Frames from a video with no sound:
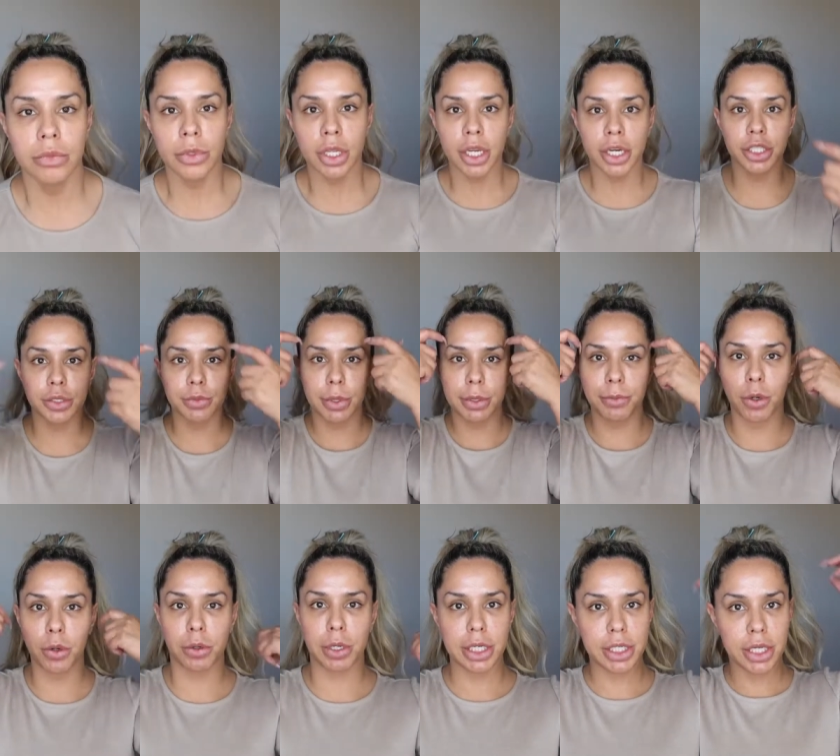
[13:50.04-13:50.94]
Here's my
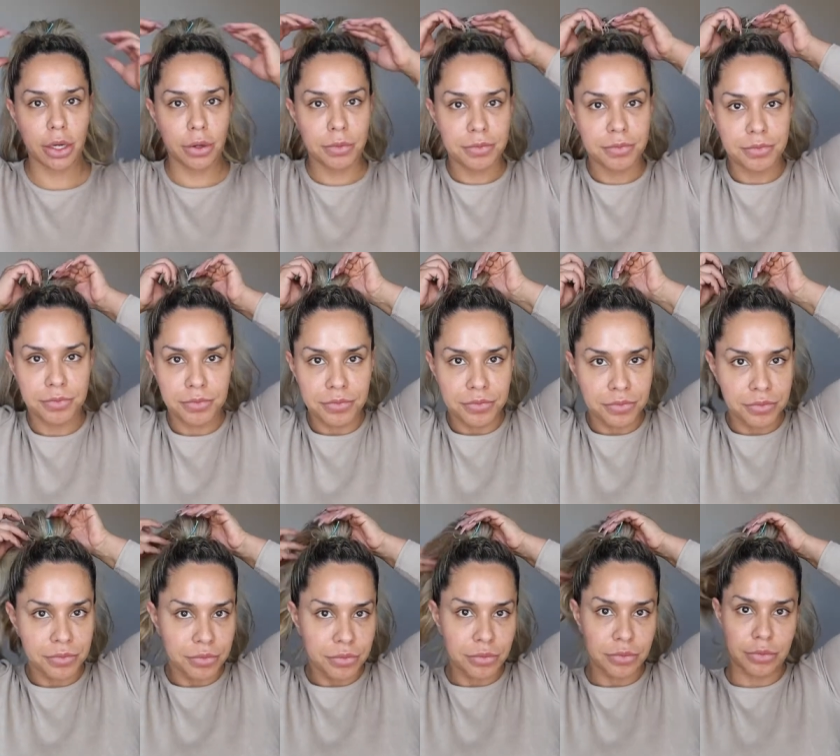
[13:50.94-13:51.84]
ponytail.
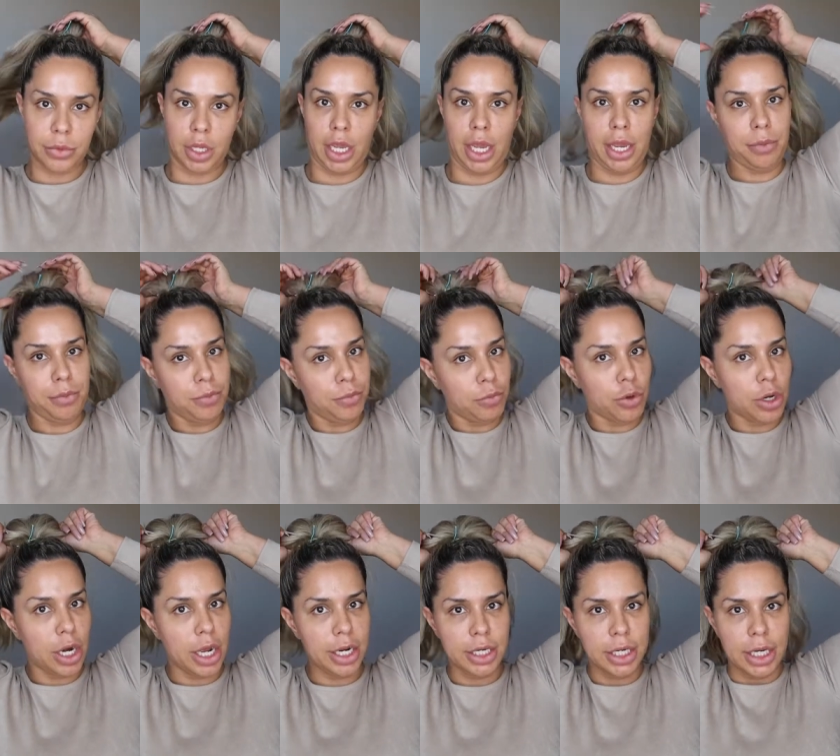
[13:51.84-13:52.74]
Okay, we're
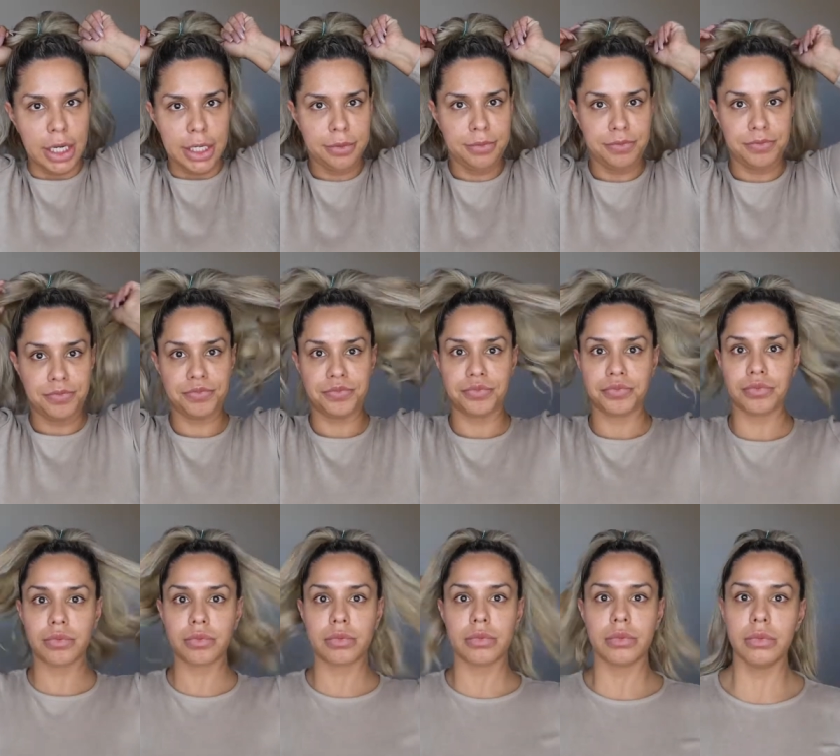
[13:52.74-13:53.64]
not done.
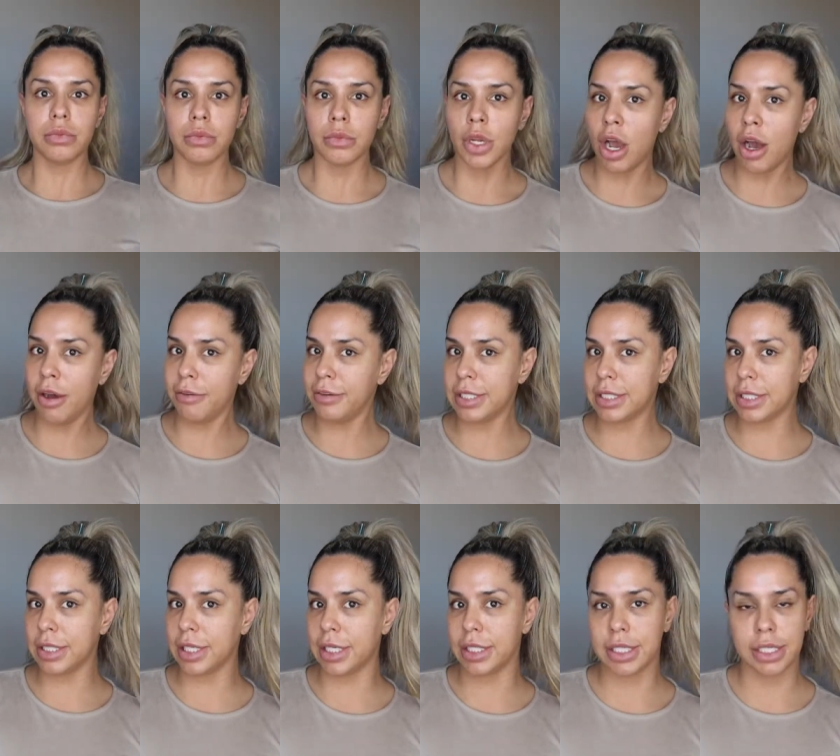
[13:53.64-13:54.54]

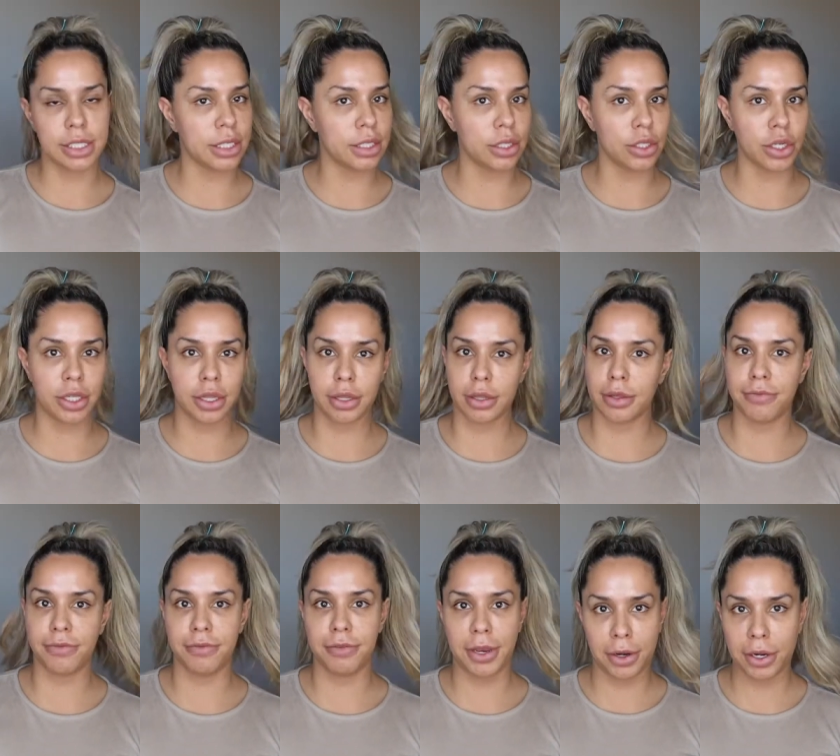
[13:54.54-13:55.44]
Obviously it doesn't look the
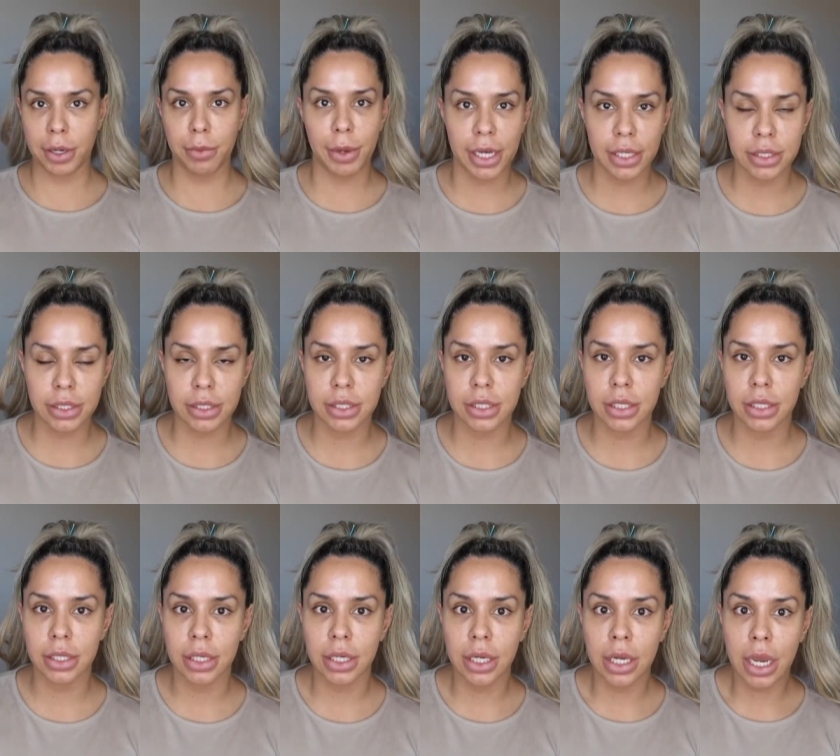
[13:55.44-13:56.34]
very best,
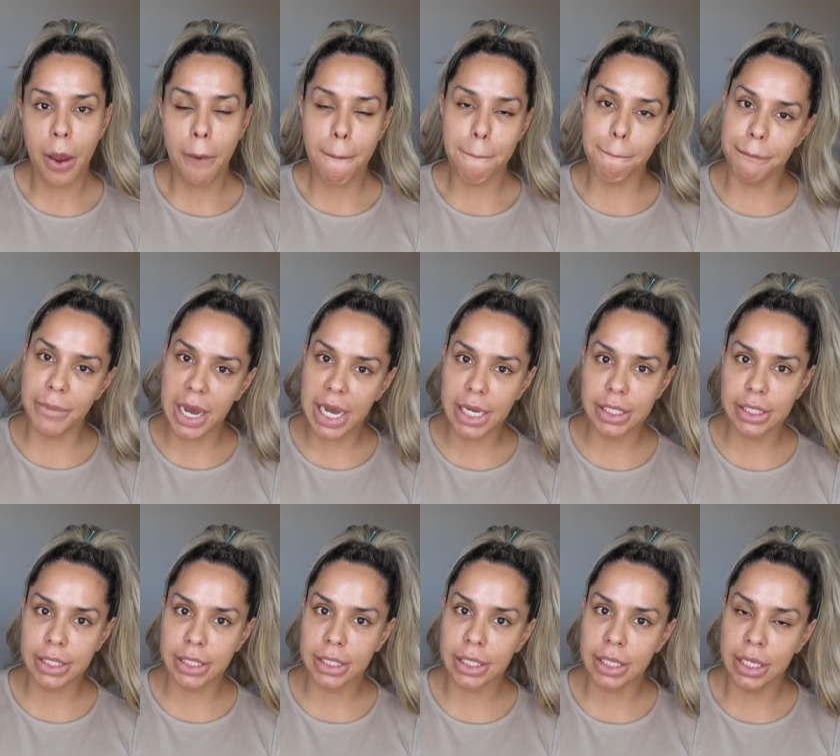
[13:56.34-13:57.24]

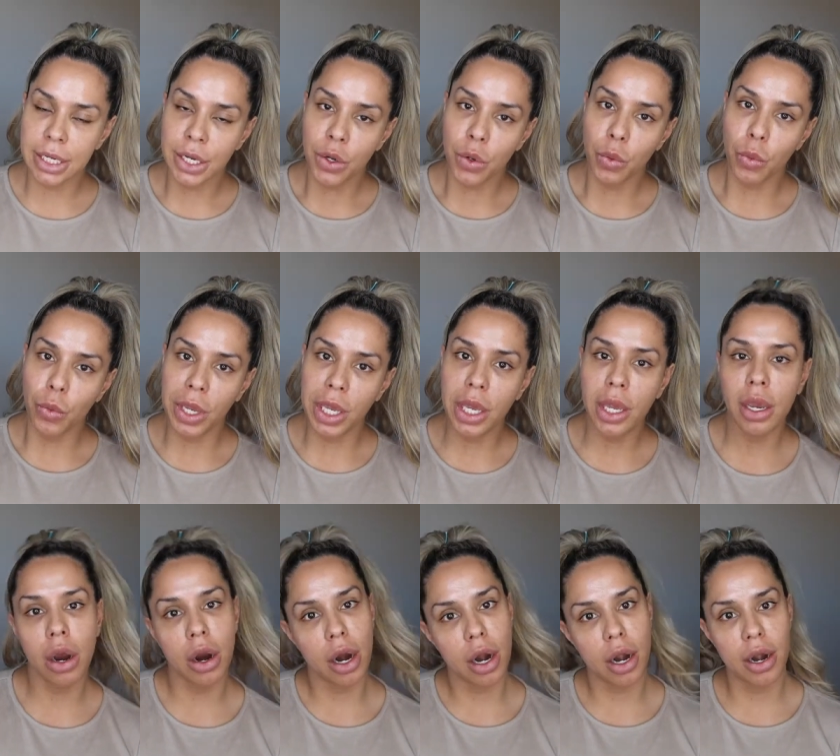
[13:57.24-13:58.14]
but we
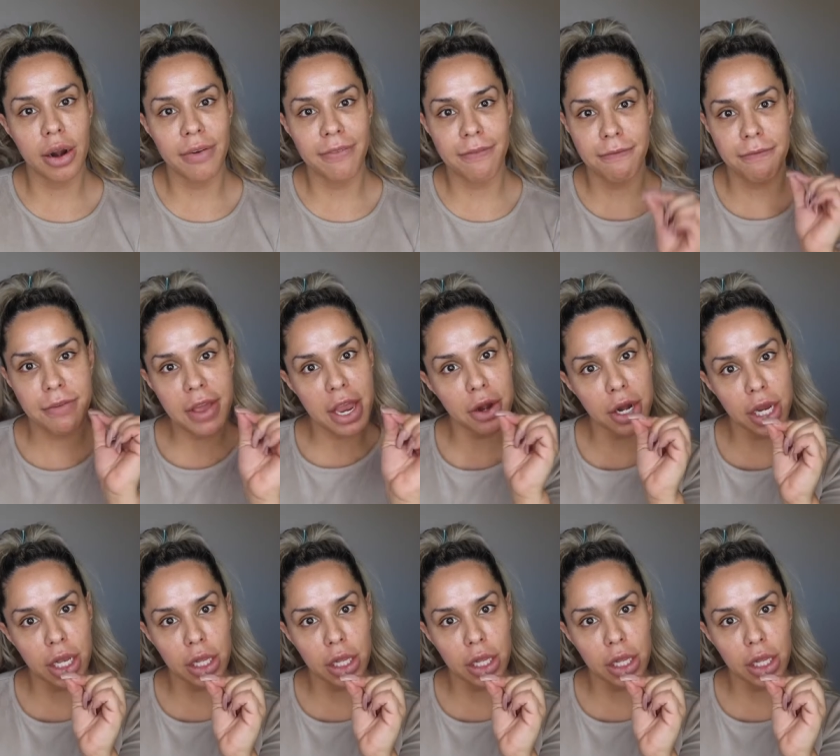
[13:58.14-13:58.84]
are very